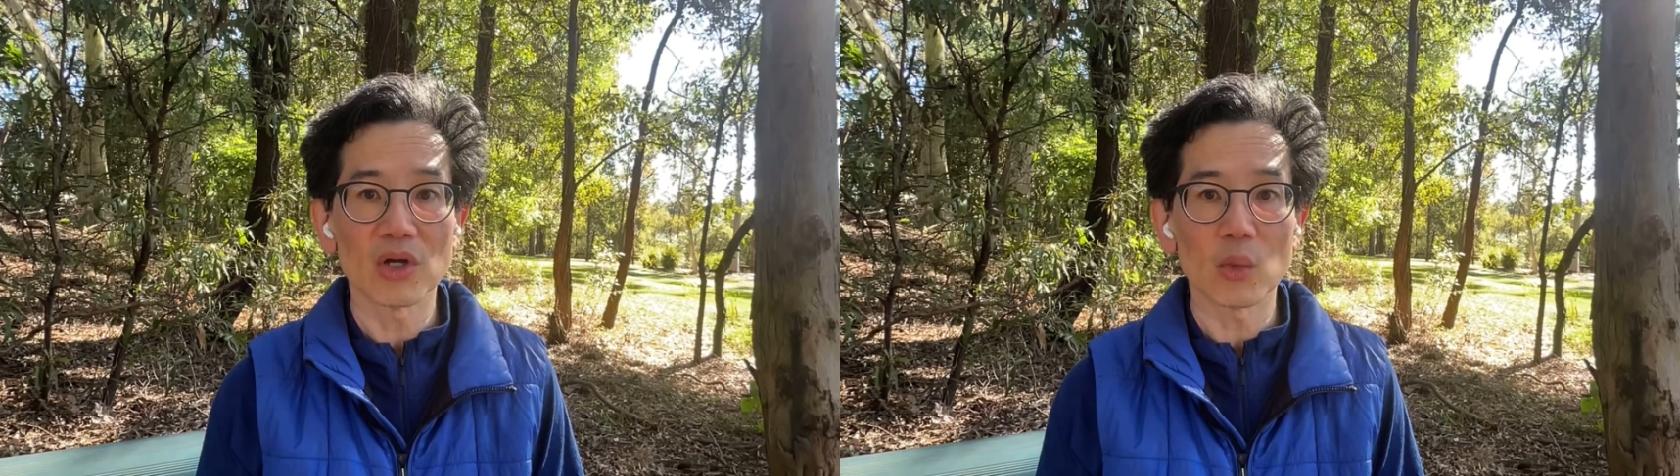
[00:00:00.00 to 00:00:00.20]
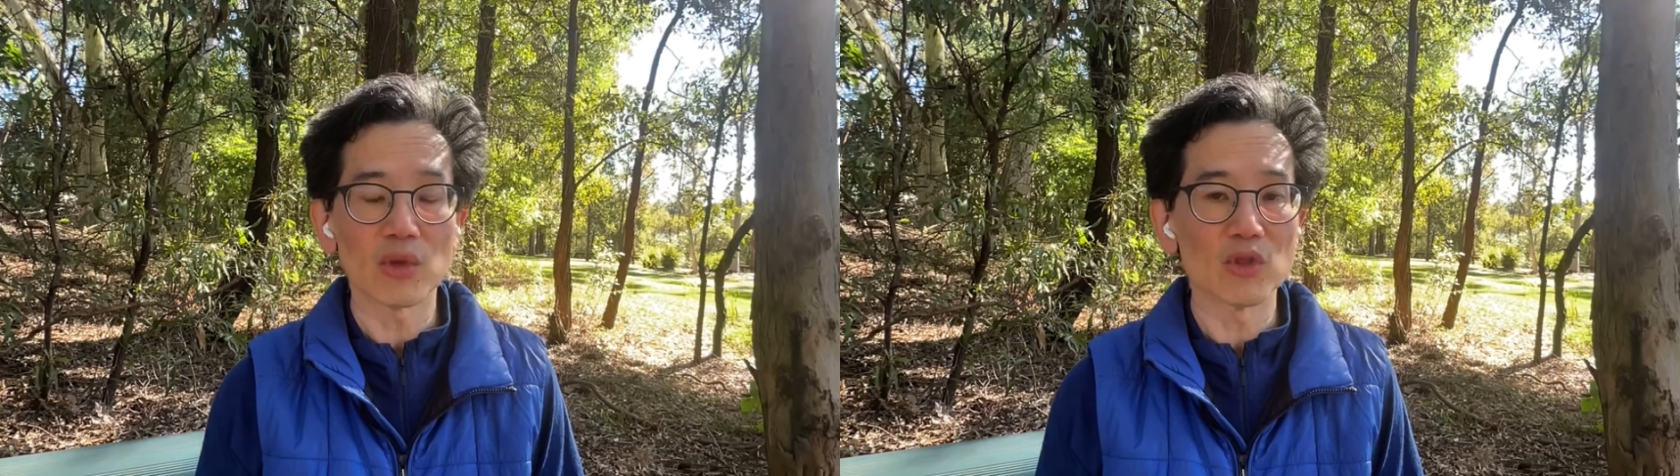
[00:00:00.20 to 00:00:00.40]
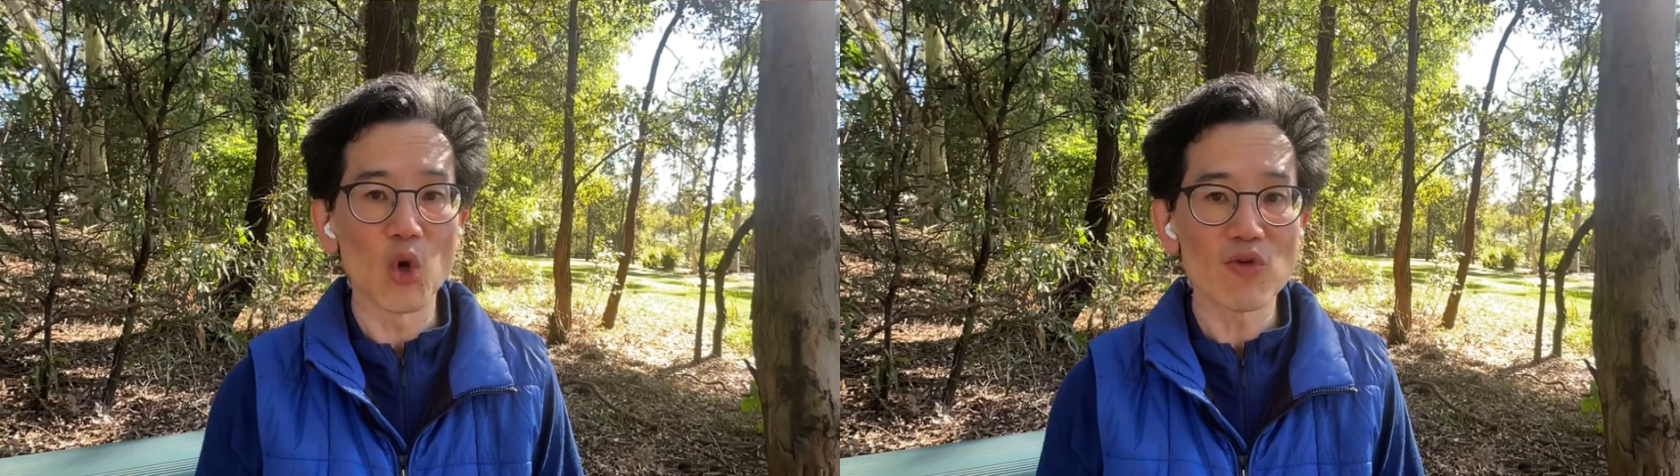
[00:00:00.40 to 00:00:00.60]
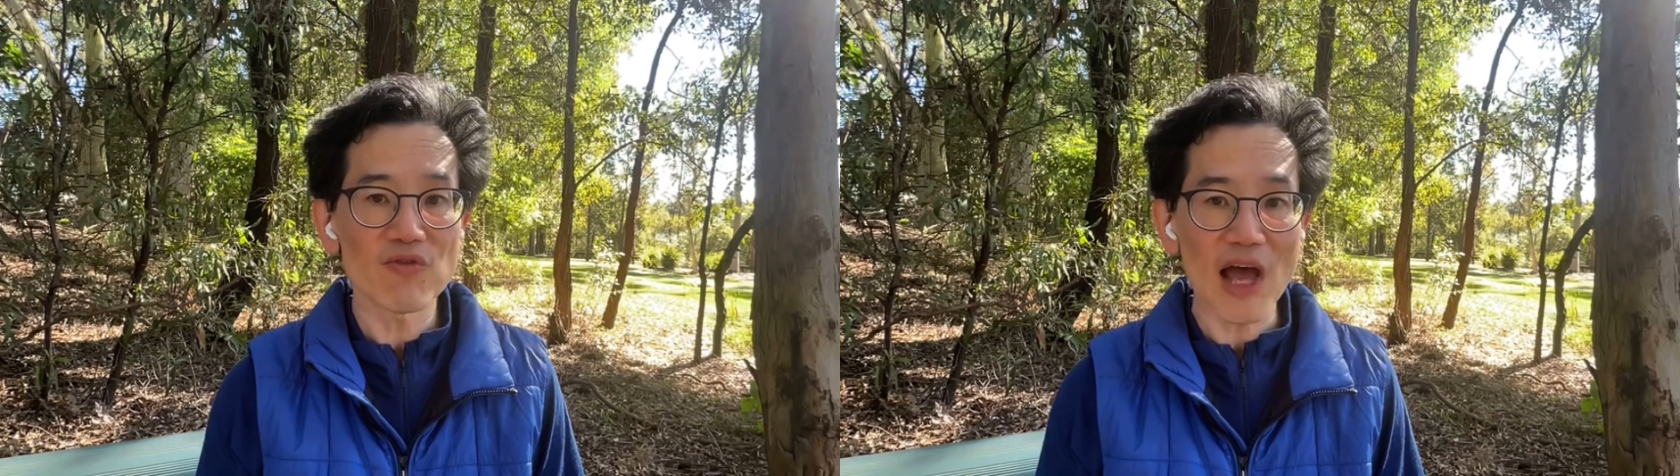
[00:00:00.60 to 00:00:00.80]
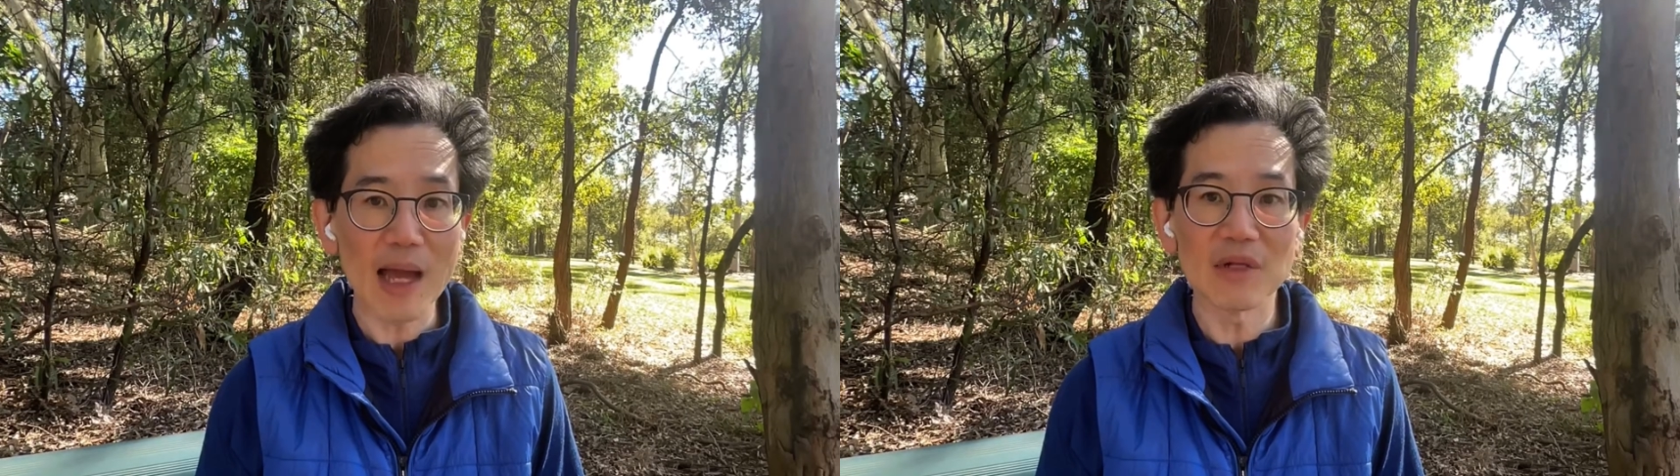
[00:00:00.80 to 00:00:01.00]
with no
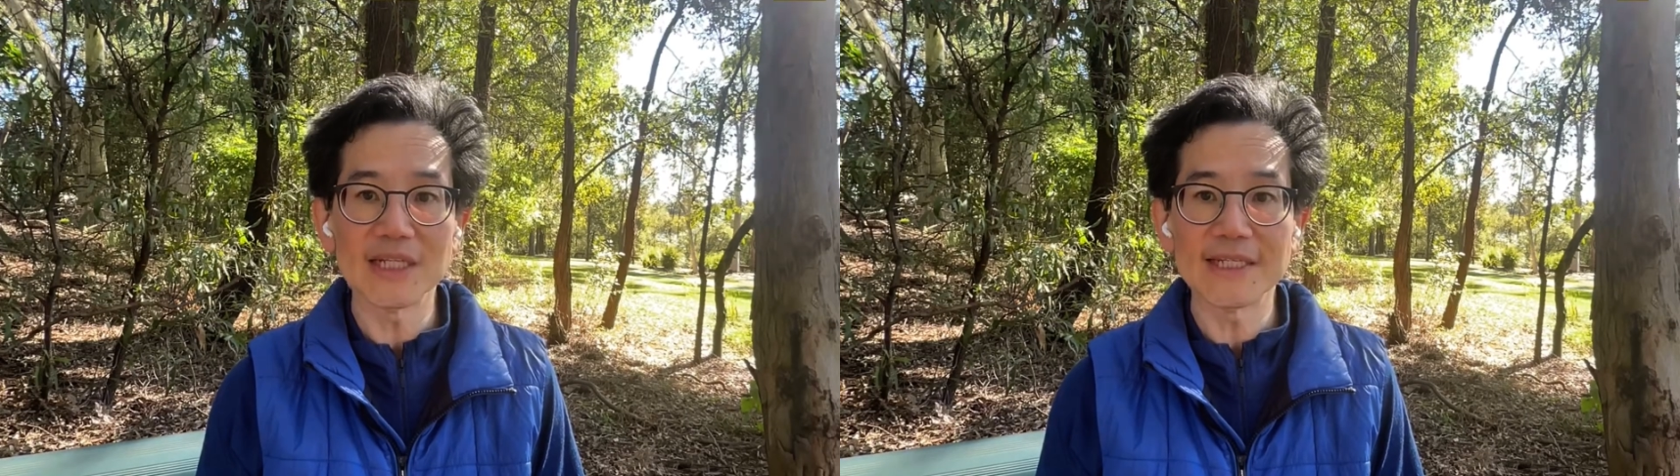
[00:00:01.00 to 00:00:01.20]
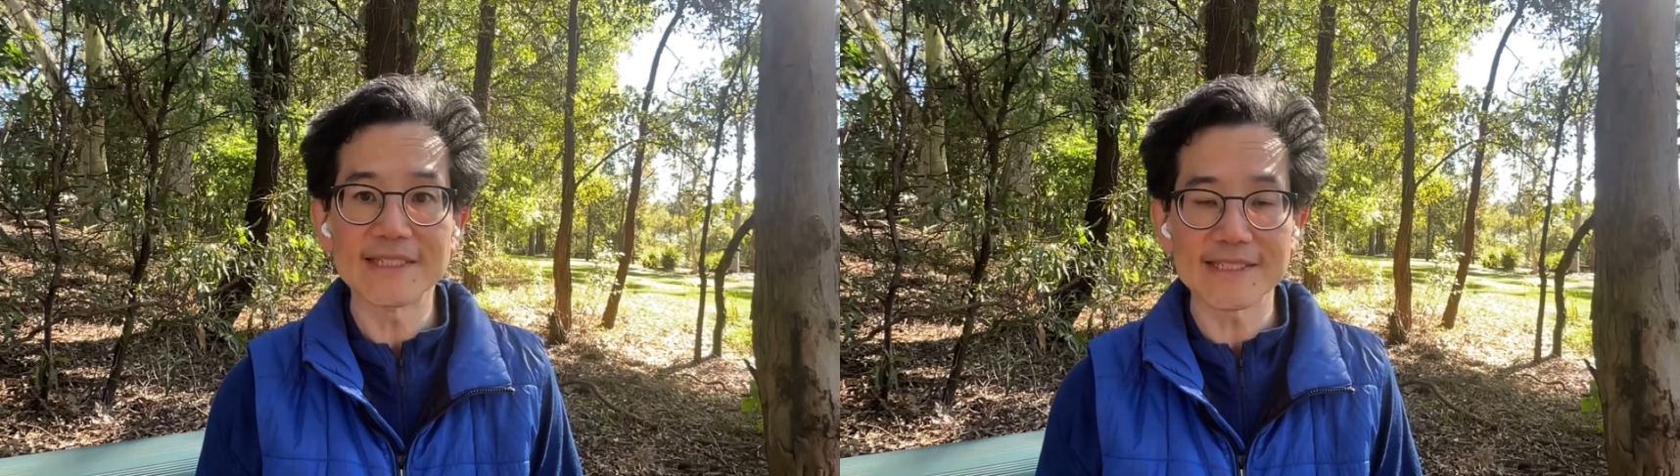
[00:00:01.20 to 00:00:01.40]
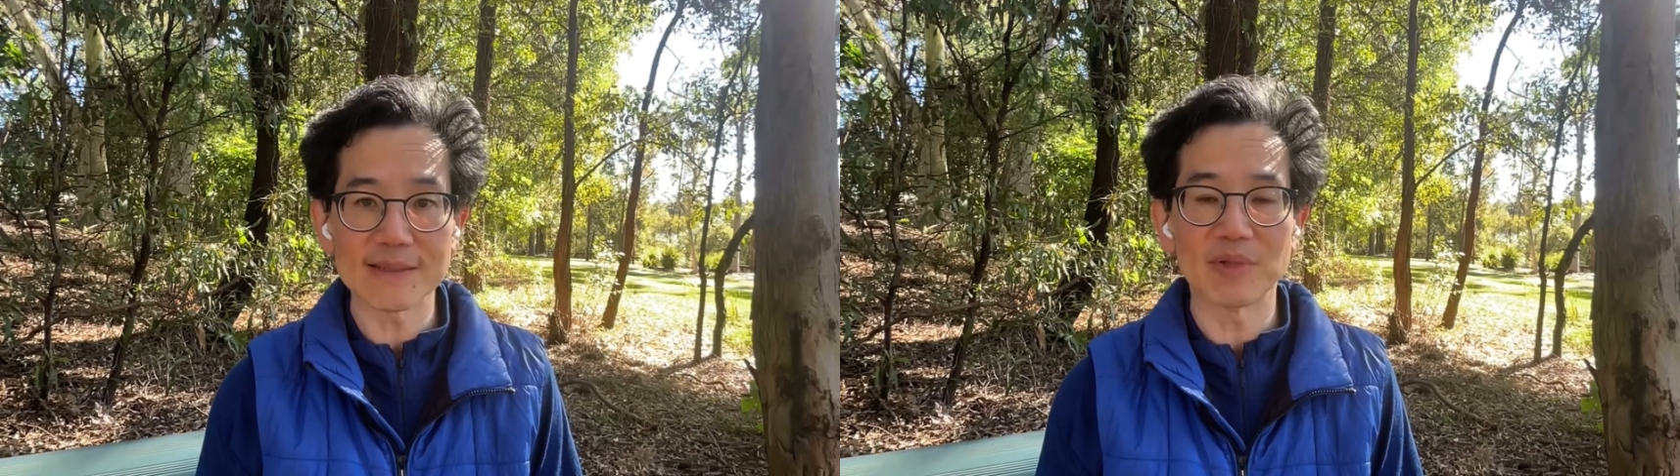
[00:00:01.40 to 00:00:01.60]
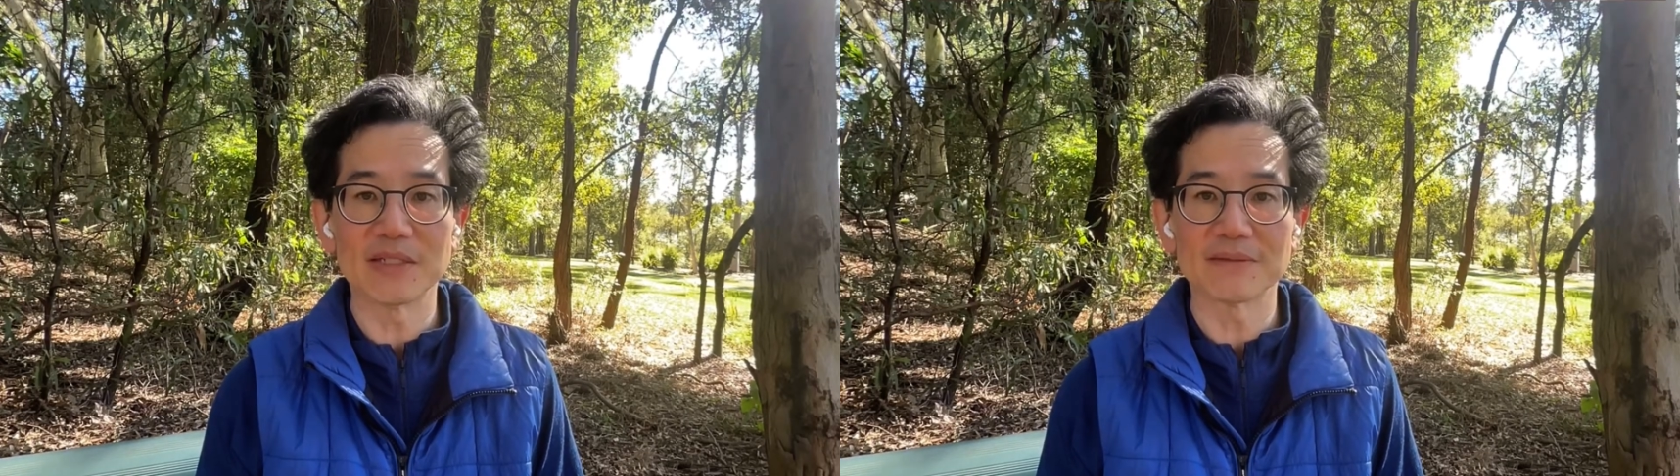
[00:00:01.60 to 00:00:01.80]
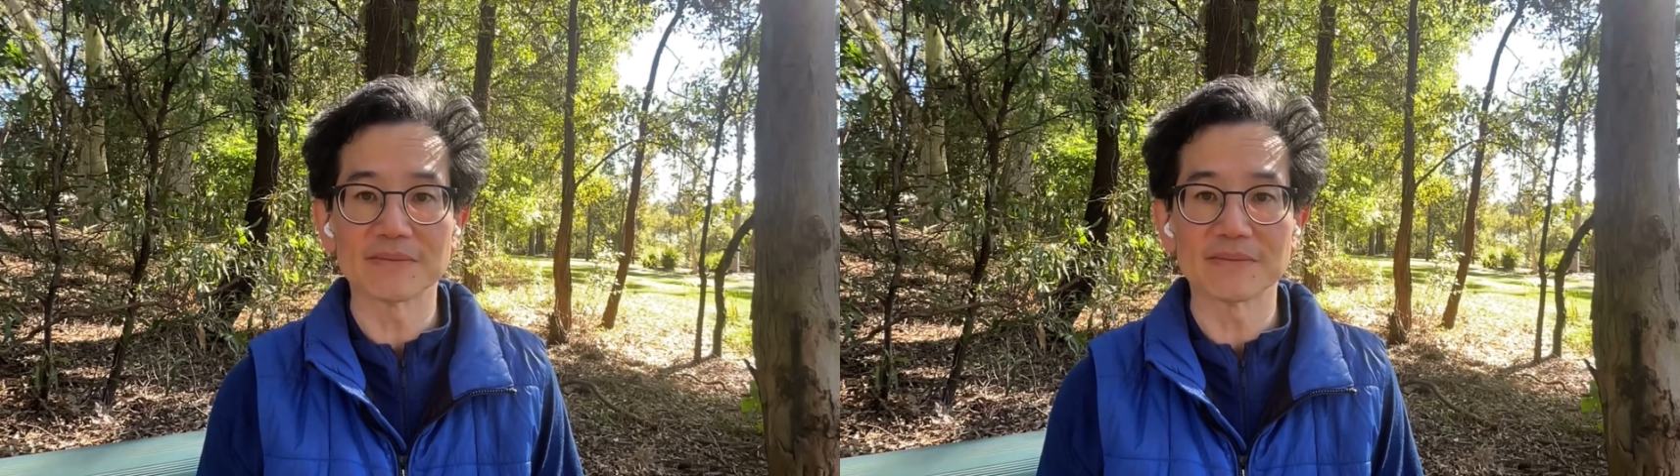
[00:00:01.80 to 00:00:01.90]
family discipline,